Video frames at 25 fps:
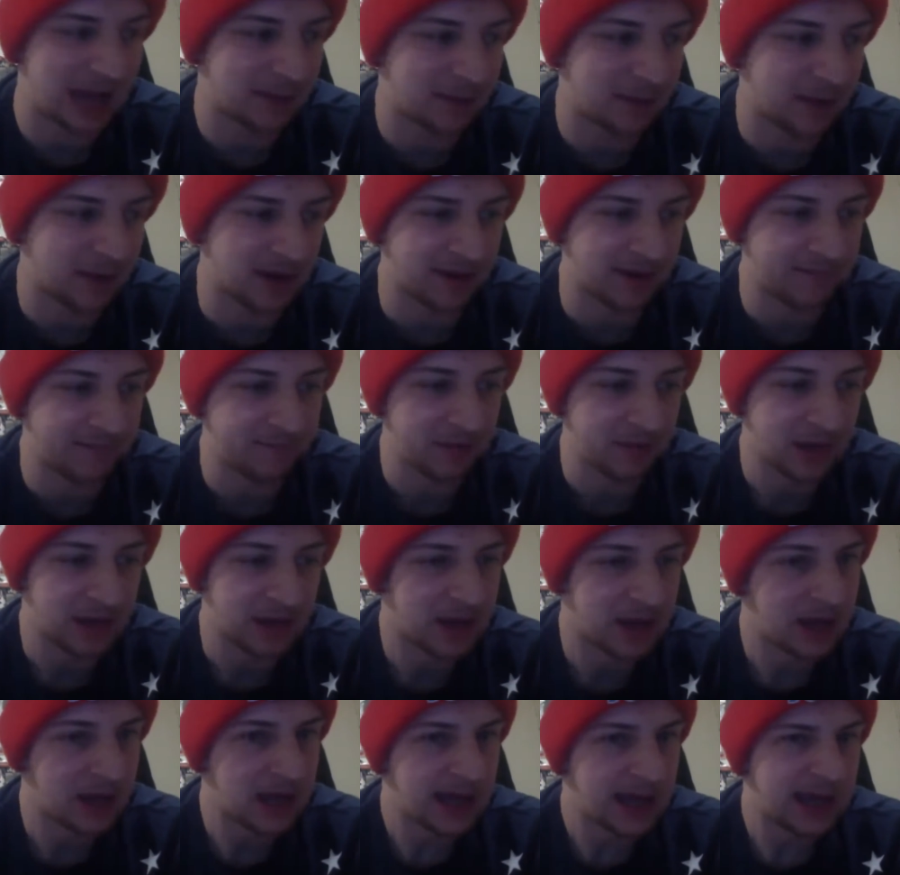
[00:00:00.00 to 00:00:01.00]
But
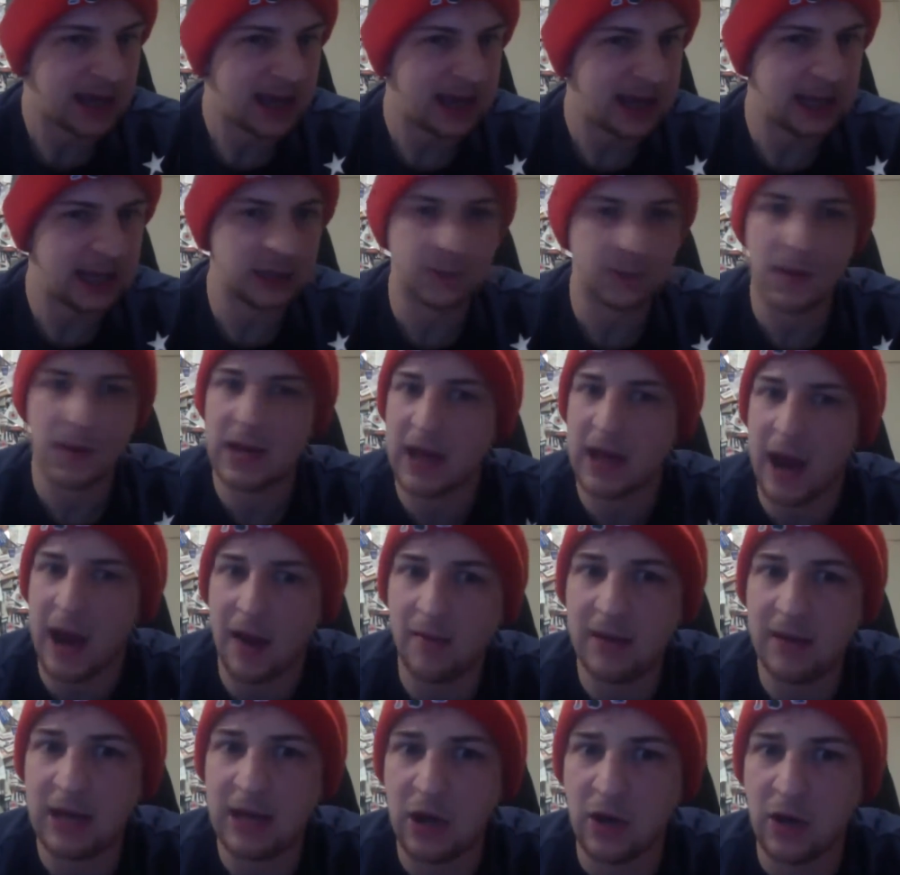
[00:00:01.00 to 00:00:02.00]
it's been
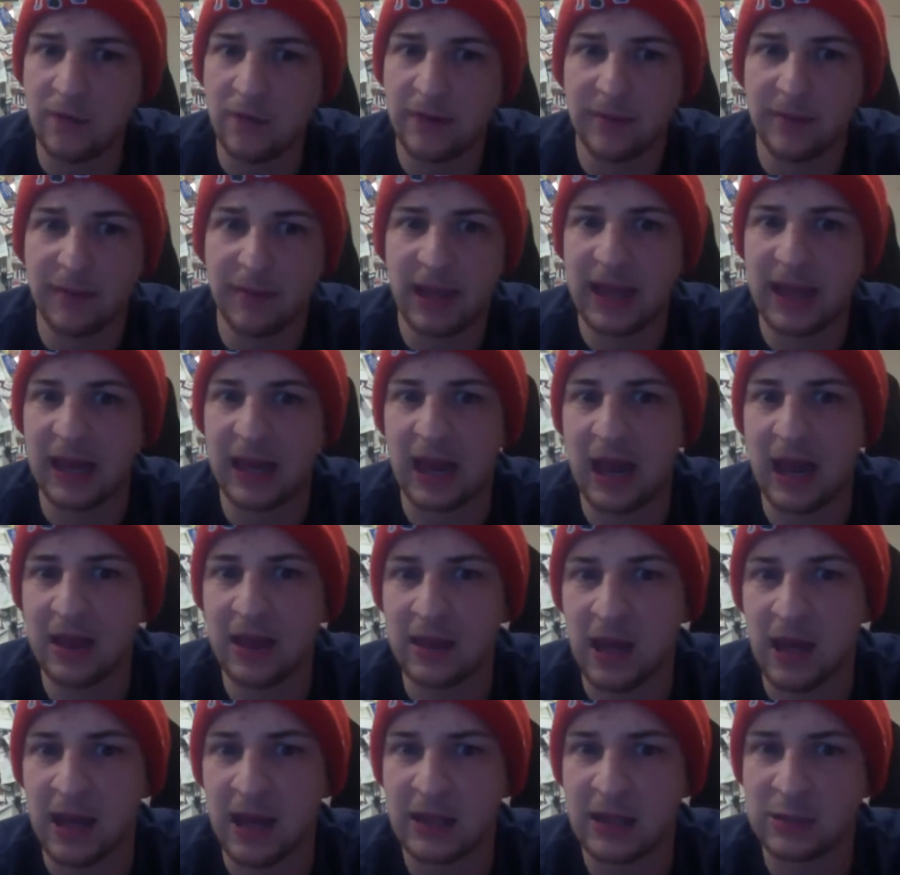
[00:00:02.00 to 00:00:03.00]
Kyrie Irving making
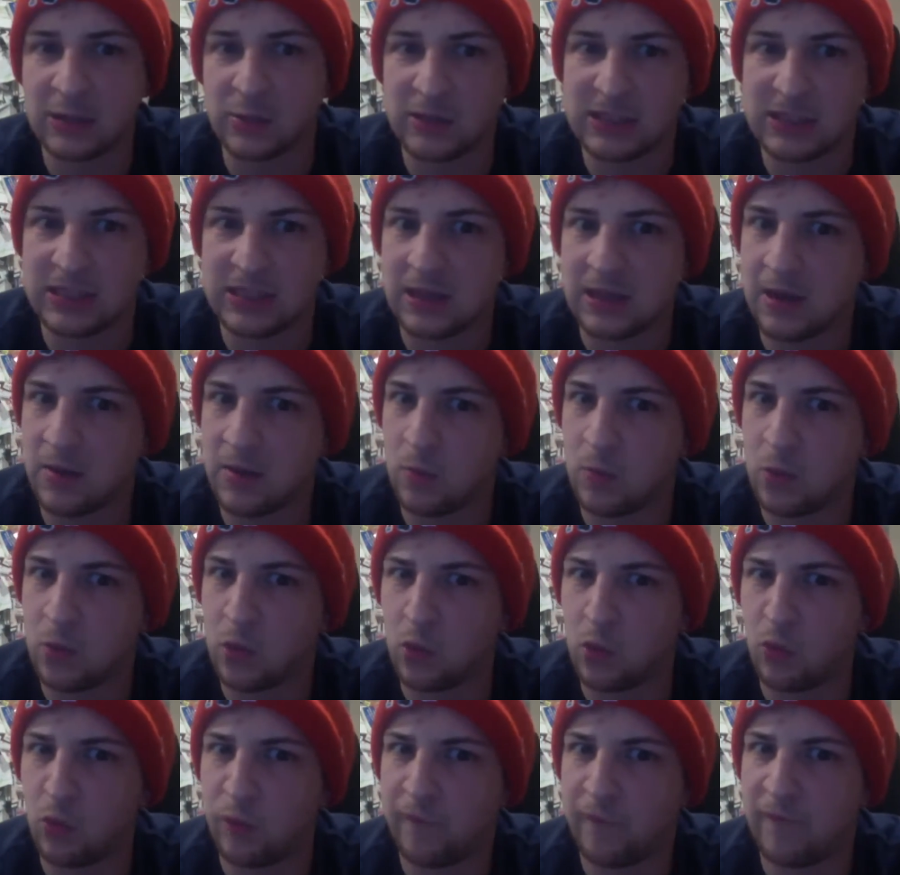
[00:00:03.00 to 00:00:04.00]
headlines with some
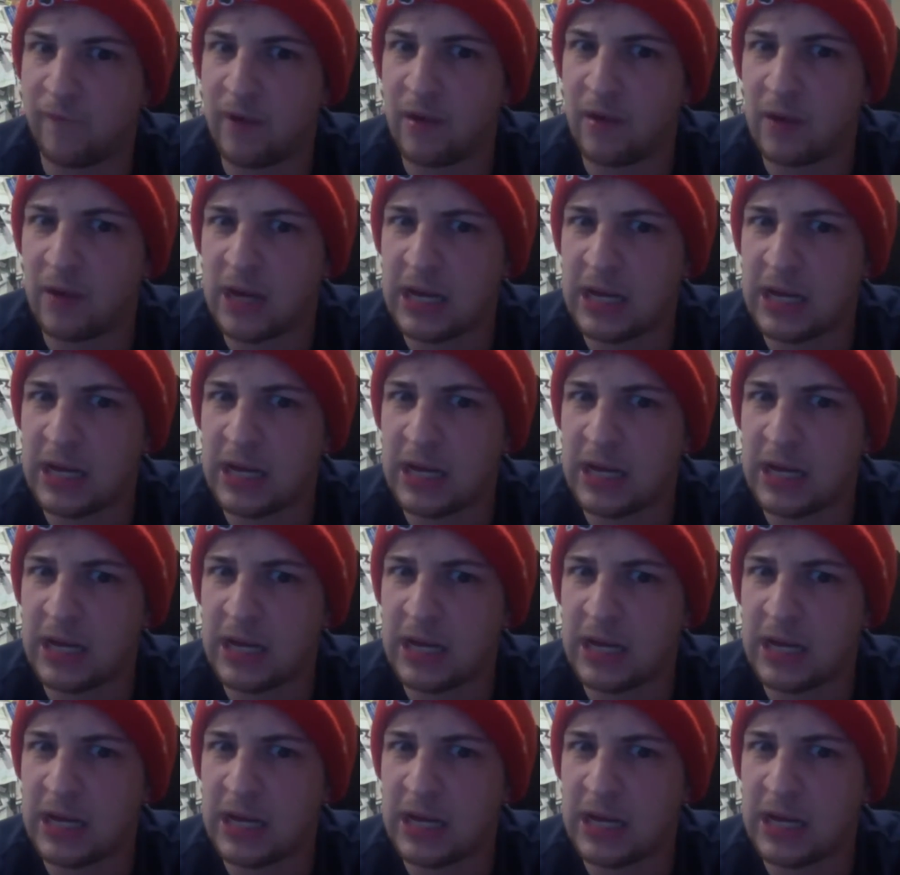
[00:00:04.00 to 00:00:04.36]
very